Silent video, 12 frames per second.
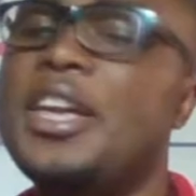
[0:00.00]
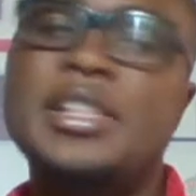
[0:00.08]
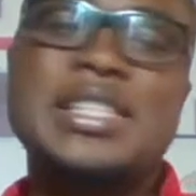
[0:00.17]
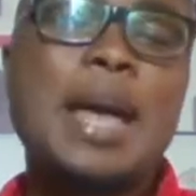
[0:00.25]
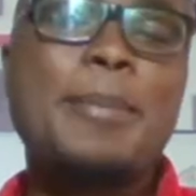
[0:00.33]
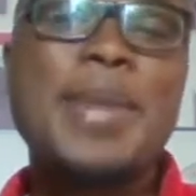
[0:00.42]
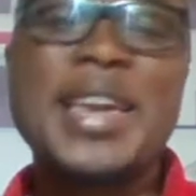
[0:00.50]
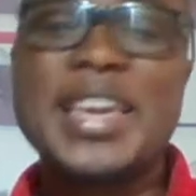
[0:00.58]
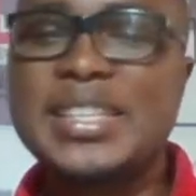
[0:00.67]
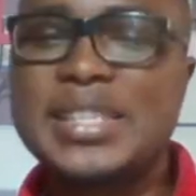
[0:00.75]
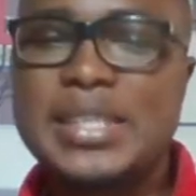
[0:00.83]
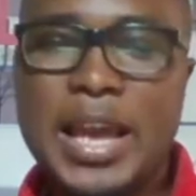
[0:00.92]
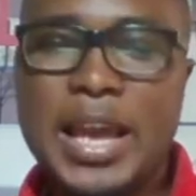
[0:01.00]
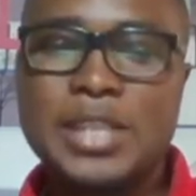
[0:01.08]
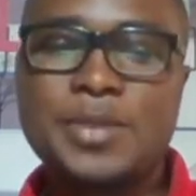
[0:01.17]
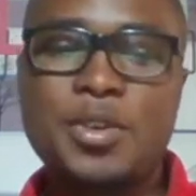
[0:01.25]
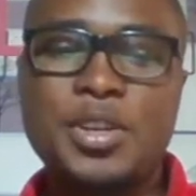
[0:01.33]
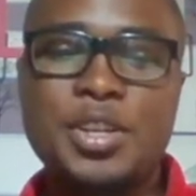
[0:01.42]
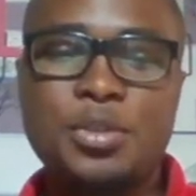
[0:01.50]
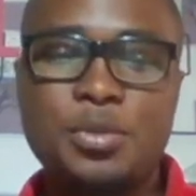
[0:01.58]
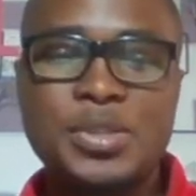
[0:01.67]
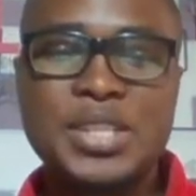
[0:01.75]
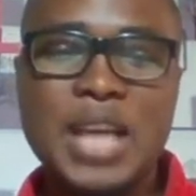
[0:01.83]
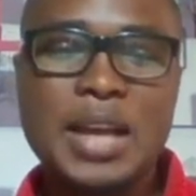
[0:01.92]
start making sense for the
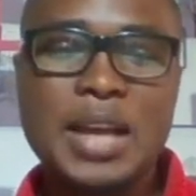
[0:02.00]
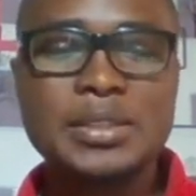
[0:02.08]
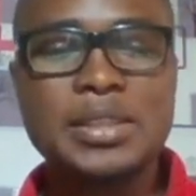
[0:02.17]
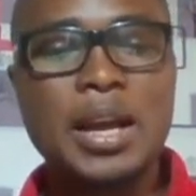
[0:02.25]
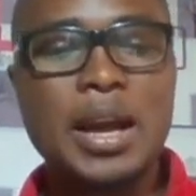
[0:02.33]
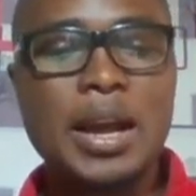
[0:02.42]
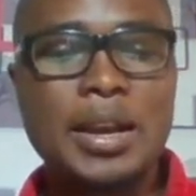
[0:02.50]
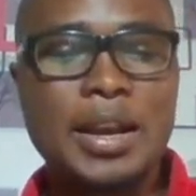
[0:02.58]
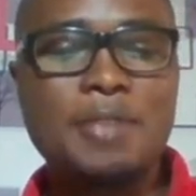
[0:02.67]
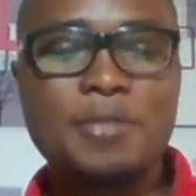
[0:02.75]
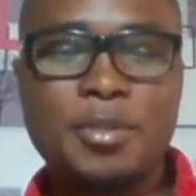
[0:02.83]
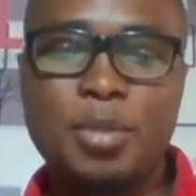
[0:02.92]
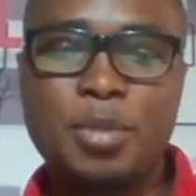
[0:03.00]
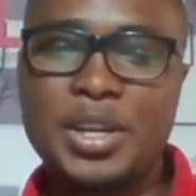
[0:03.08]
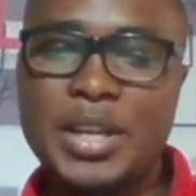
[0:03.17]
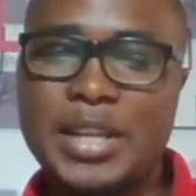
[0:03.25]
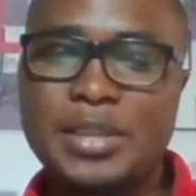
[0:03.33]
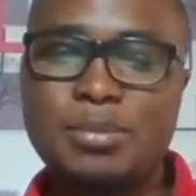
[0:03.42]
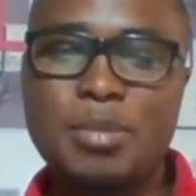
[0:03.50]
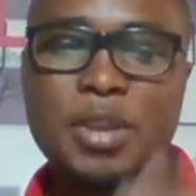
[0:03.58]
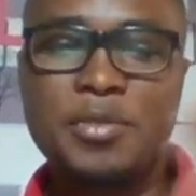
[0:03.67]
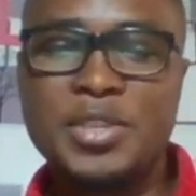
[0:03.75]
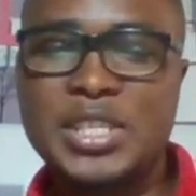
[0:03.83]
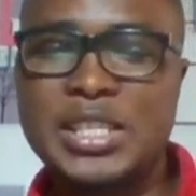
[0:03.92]
user and everybody that is
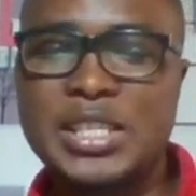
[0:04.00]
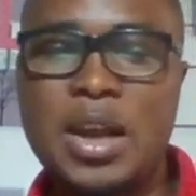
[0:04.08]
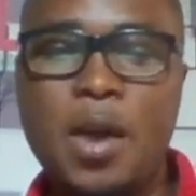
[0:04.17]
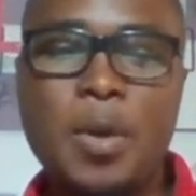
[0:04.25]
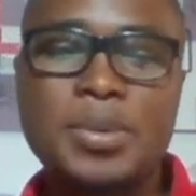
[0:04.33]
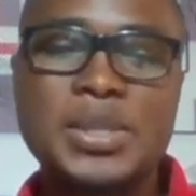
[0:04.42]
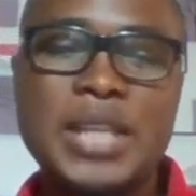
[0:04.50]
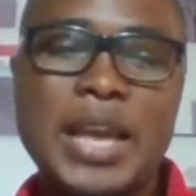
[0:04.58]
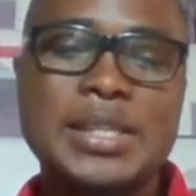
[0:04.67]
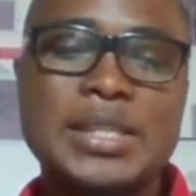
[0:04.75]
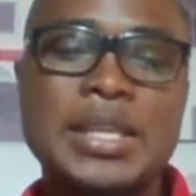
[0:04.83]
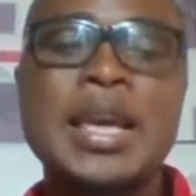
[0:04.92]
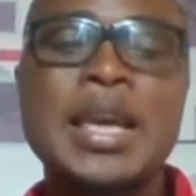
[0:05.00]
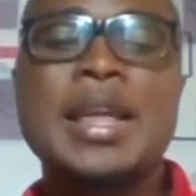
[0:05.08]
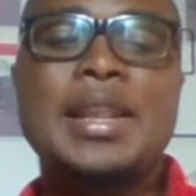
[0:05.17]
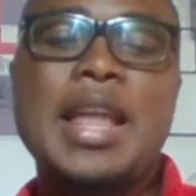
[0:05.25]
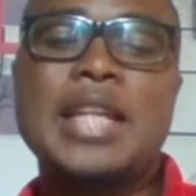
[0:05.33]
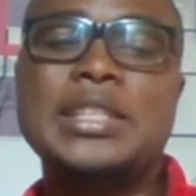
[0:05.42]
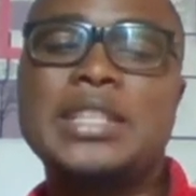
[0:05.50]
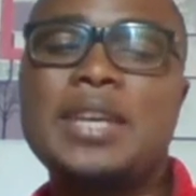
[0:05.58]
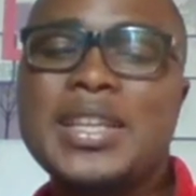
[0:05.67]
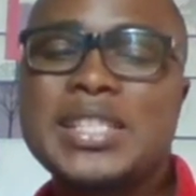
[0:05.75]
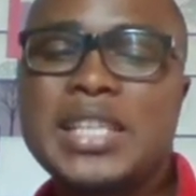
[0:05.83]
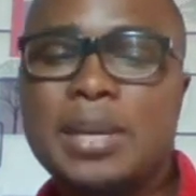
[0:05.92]
visiting our website. Then
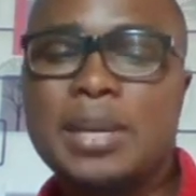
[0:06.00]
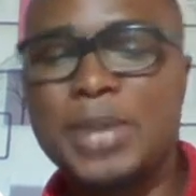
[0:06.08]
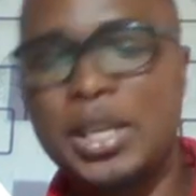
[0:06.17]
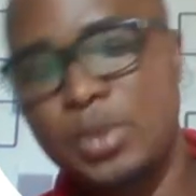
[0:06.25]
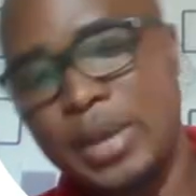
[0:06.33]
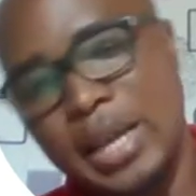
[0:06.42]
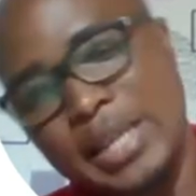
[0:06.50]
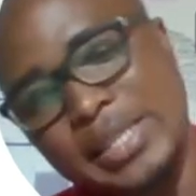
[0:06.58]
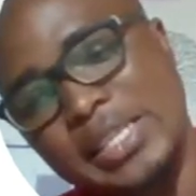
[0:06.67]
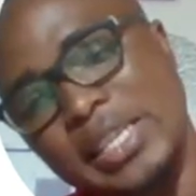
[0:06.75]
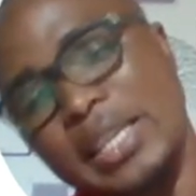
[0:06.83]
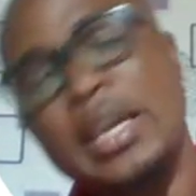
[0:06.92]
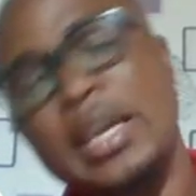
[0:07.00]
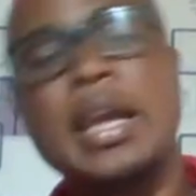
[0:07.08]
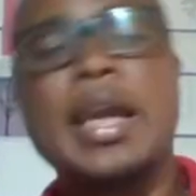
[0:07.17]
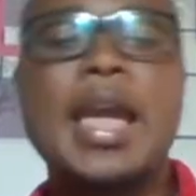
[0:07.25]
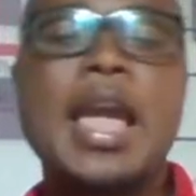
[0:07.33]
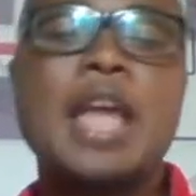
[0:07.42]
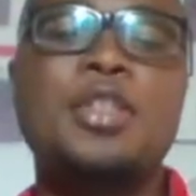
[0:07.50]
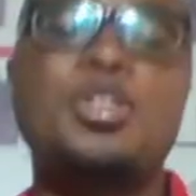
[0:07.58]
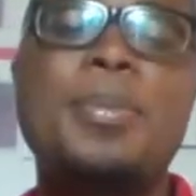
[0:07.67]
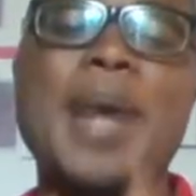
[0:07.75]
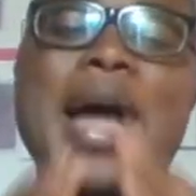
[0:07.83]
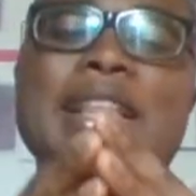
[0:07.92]
JavaScript, as you can see, end
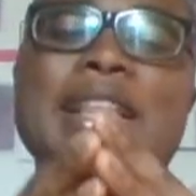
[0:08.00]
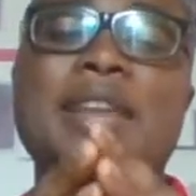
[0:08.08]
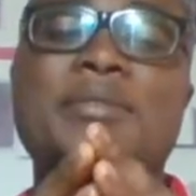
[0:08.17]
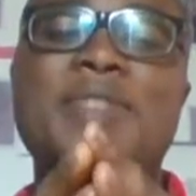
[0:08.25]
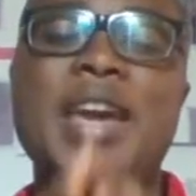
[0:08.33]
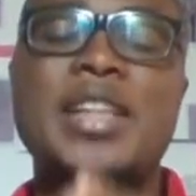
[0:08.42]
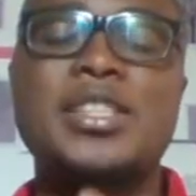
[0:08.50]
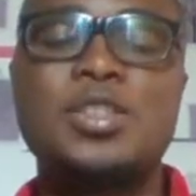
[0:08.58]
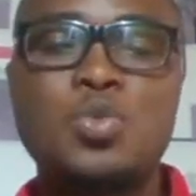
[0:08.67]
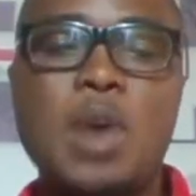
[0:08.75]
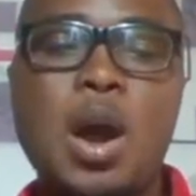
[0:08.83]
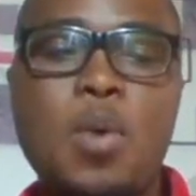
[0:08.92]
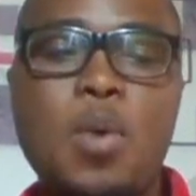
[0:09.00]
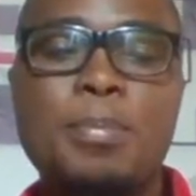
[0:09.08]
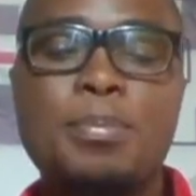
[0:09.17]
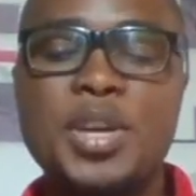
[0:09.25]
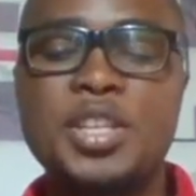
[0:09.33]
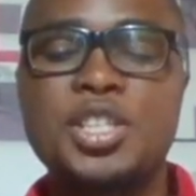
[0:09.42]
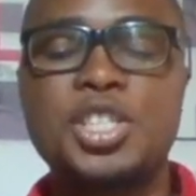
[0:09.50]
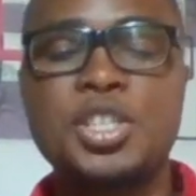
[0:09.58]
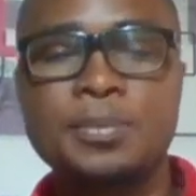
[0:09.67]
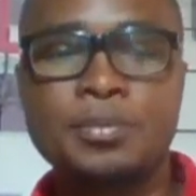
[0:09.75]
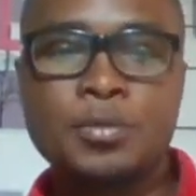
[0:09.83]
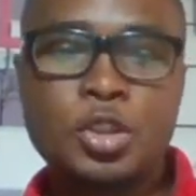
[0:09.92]
up adding effect to our web page.
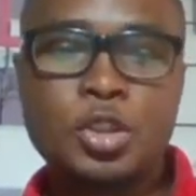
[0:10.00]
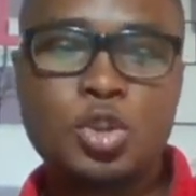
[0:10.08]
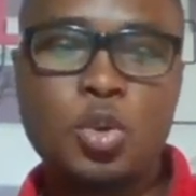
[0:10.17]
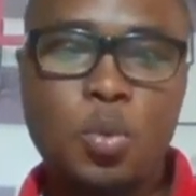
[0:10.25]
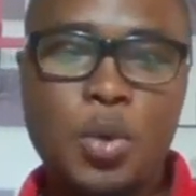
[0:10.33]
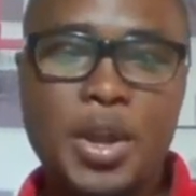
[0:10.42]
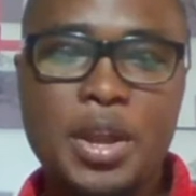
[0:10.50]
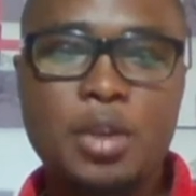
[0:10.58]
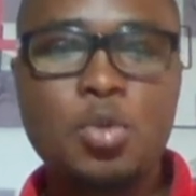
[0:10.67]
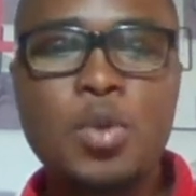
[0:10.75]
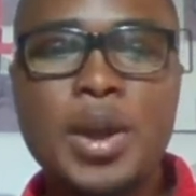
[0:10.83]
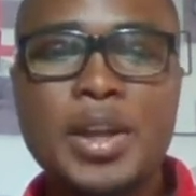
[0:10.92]
So we look